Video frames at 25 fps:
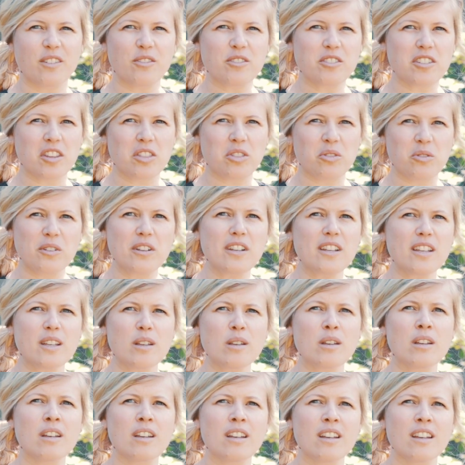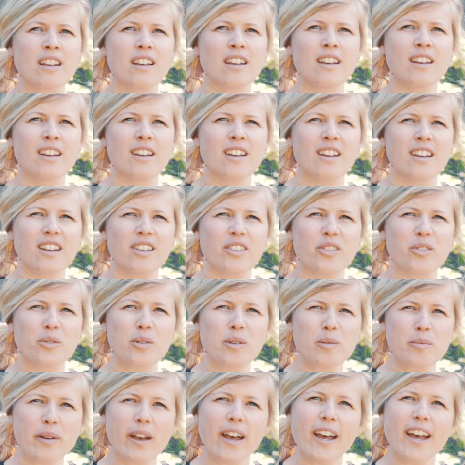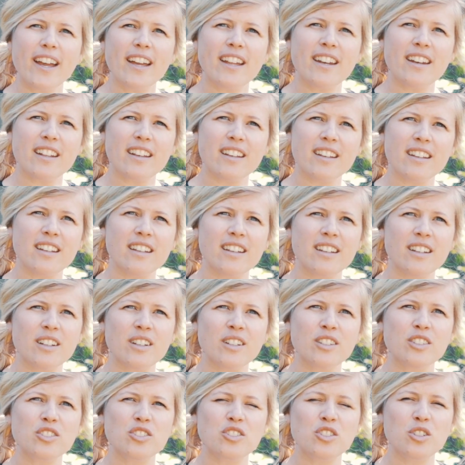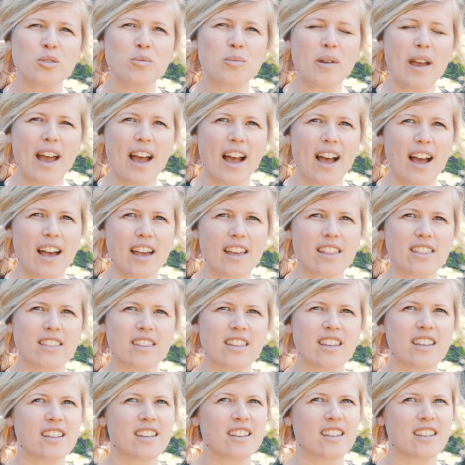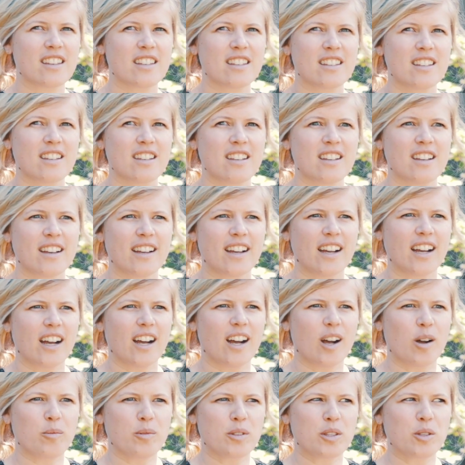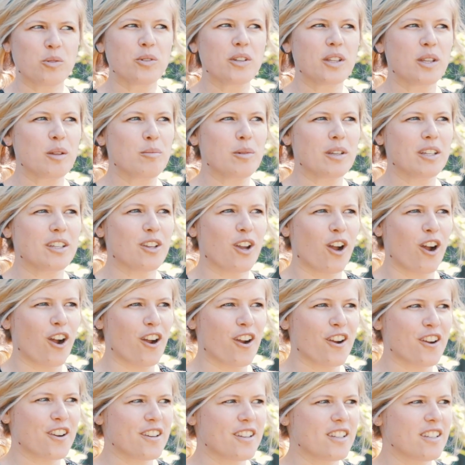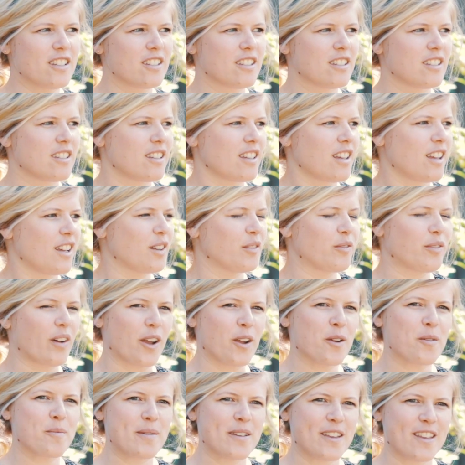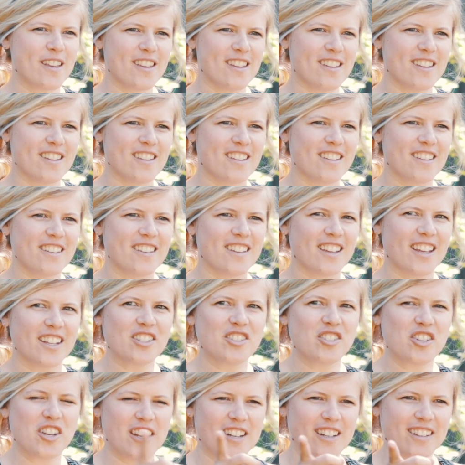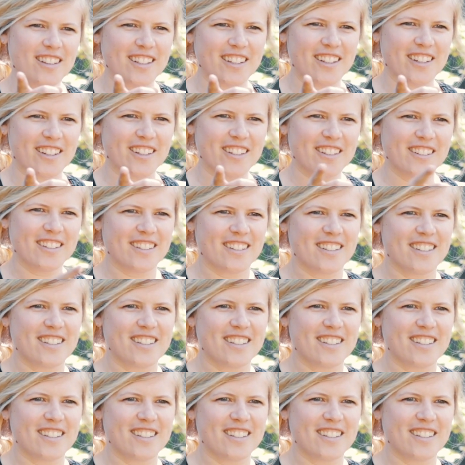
It was a three bed, 2 bath, with a really big yard and a fire pit and a chandelier.